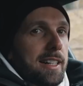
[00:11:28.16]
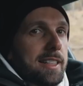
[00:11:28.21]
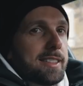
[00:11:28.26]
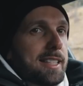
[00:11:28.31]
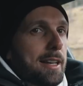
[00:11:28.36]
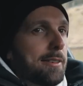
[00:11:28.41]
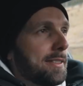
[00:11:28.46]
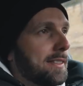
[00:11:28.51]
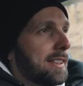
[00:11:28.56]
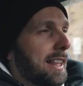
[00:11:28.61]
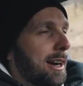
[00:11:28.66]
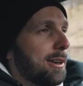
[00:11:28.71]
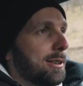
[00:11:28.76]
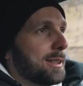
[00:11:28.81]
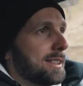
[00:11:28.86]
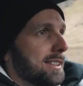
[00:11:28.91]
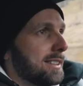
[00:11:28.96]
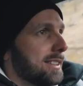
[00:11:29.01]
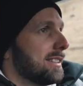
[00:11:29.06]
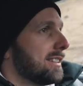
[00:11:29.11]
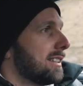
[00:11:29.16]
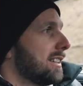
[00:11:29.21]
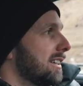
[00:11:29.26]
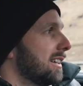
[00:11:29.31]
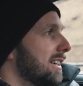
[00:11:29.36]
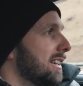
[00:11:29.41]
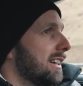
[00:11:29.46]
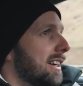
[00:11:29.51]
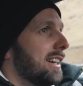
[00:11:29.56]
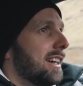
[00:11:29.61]
at 7,000,
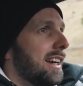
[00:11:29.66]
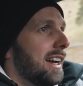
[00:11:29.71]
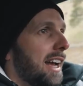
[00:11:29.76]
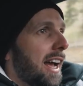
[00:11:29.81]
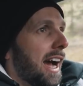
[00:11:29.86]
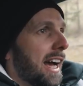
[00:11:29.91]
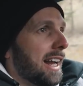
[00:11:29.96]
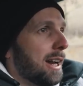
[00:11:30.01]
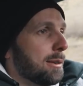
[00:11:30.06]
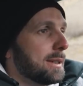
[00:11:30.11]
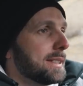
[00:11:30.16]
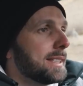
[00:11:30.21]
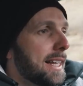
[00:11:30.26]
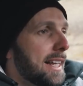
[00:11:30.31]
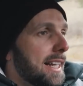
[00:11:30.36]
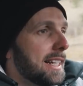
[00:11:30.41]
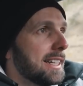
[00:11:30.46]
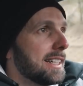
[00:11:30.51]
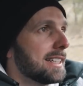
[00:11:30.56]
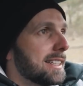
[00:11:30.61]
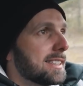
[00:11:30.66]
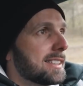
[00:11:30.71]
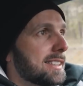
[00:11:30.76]
and I was hitting